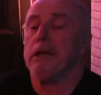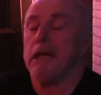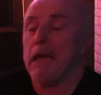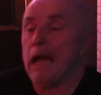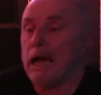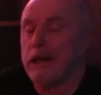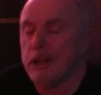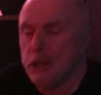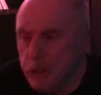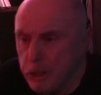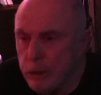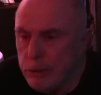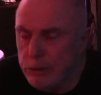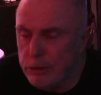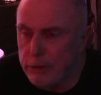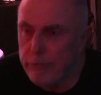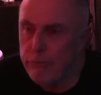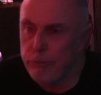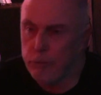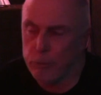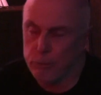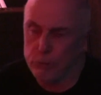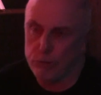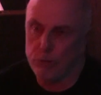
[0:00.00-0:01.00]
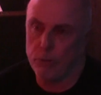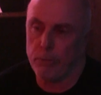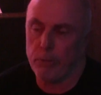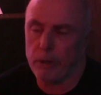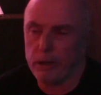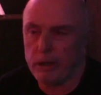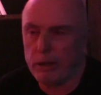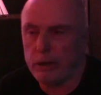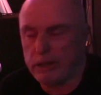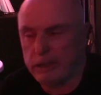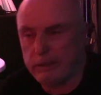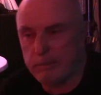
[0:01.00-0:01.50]
had a huge influence on
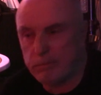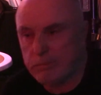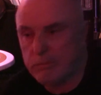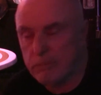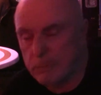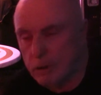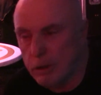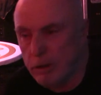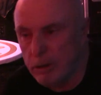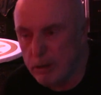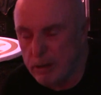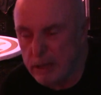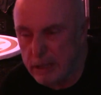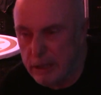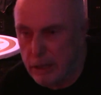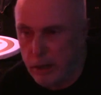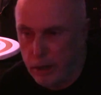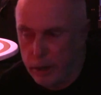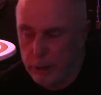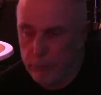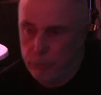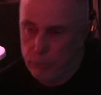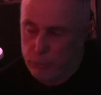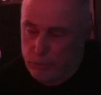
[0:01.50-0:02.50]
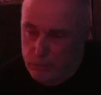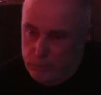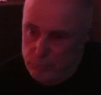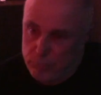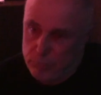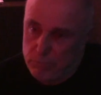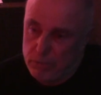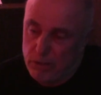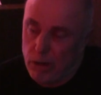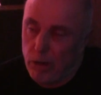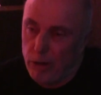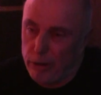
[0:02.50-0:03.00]
my early kind of
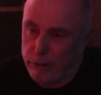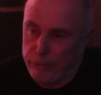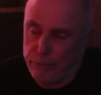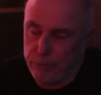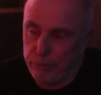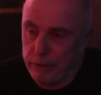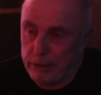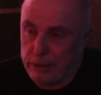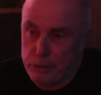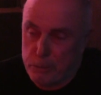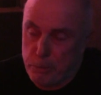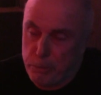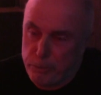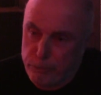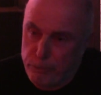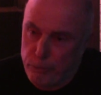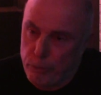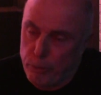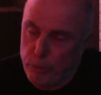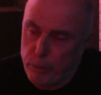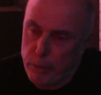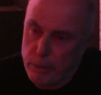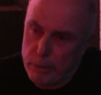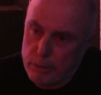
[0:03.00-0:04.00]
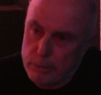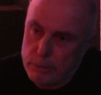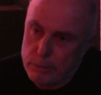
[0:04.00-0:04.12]
life, really, as a performer.